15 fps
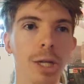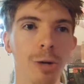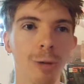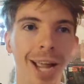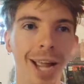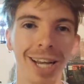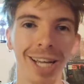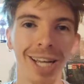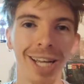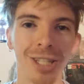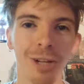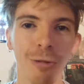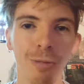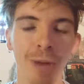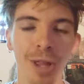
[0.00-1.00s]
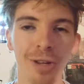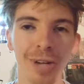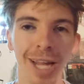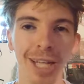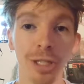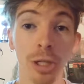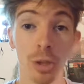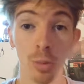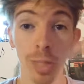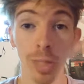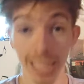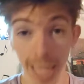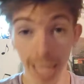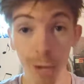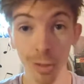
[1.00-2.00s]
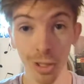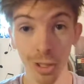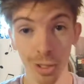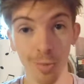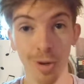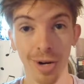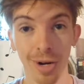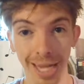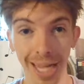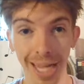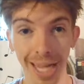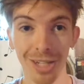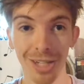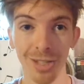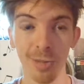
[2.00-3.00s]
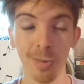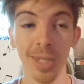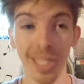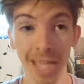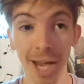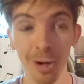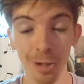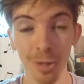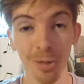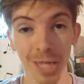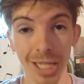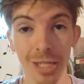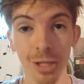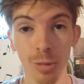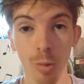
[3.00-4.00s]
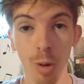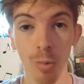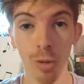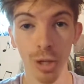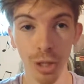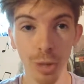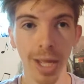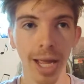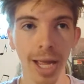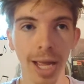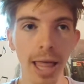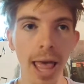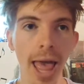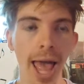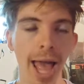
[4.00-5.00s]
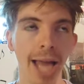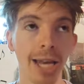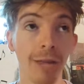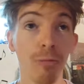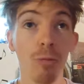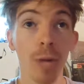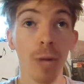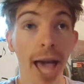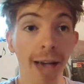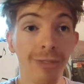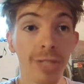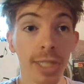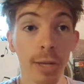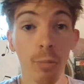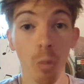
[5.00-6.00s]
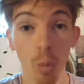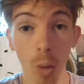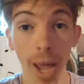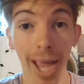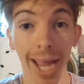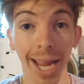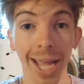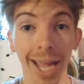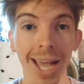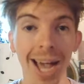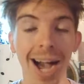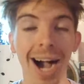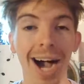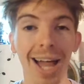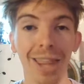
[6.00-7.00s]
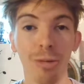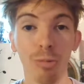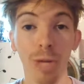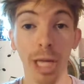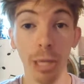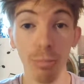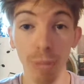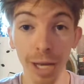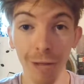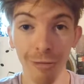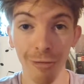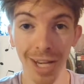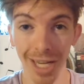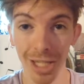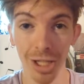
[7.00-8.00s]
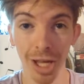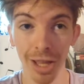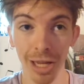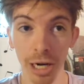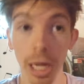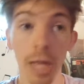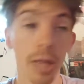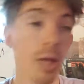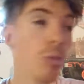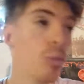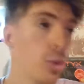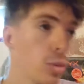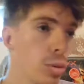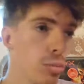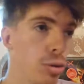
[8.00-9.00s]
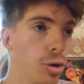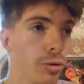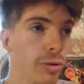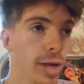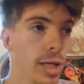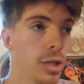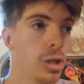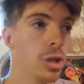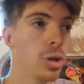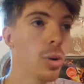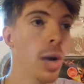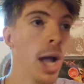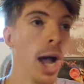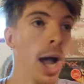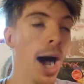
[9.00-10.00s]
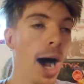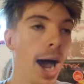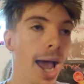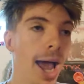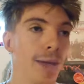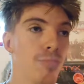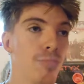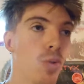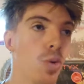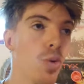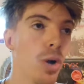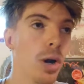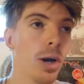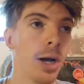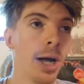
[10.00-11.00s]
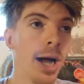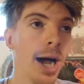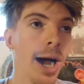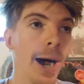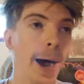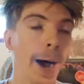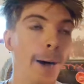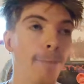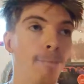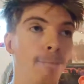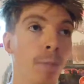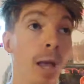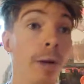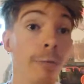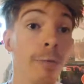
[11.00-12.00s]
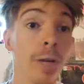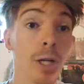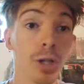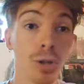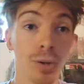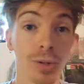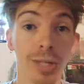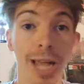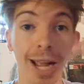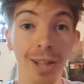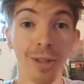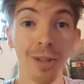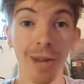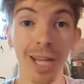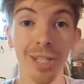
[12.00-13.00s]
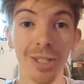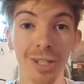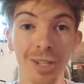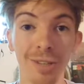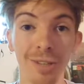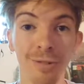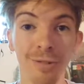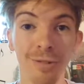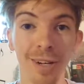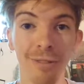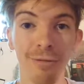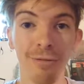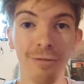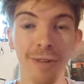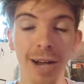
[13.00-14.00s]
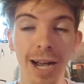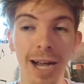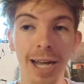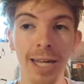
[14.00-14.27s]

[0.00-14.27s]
recognition from other nations. We tell you we're a nation. We tell you this is what we're doing. And if we have some way uh, that we can benefit each other, then we will move into uh, a more um, official declaration of, of, uh,